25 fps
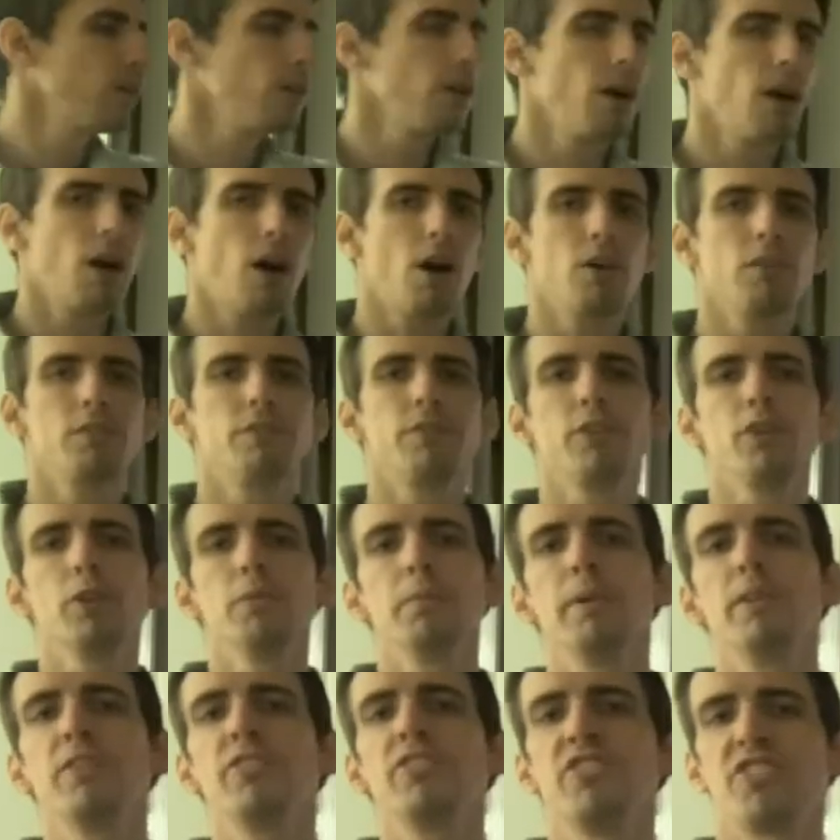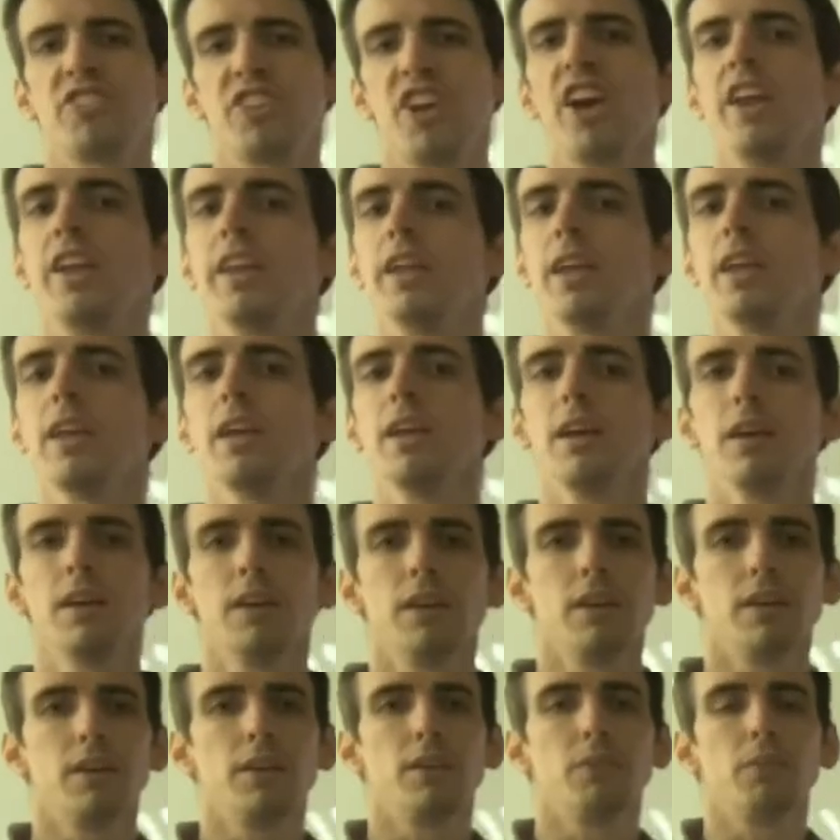our verb is study.
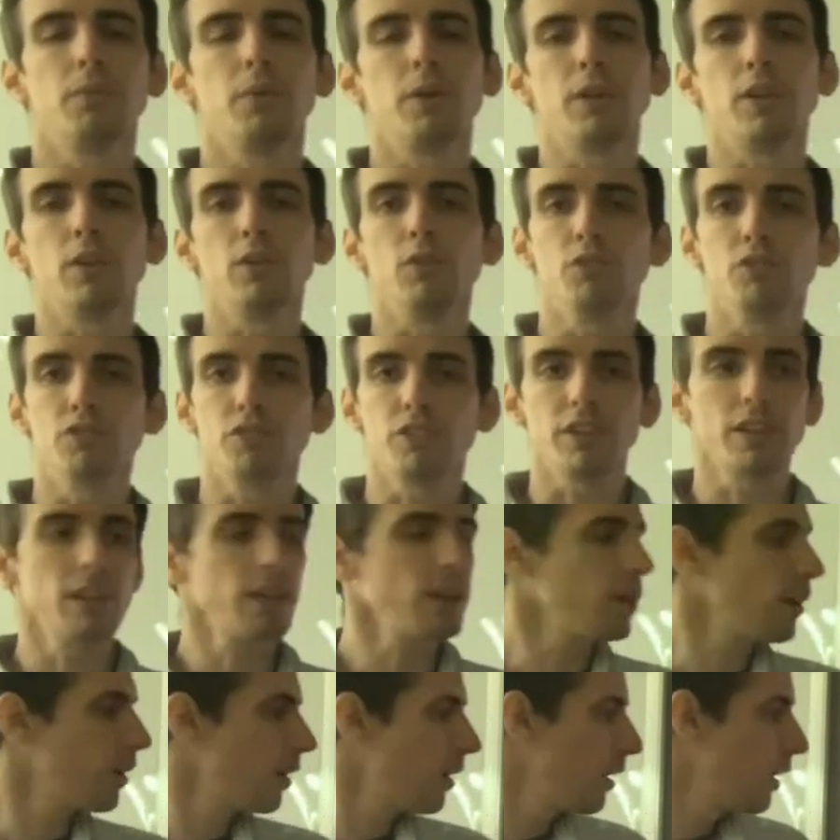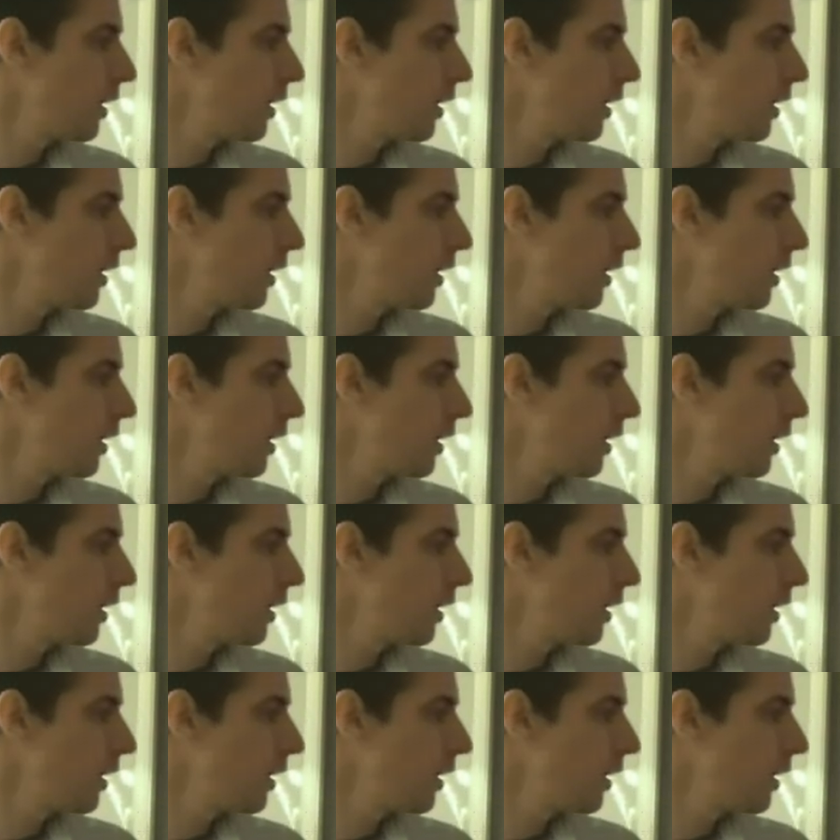When you see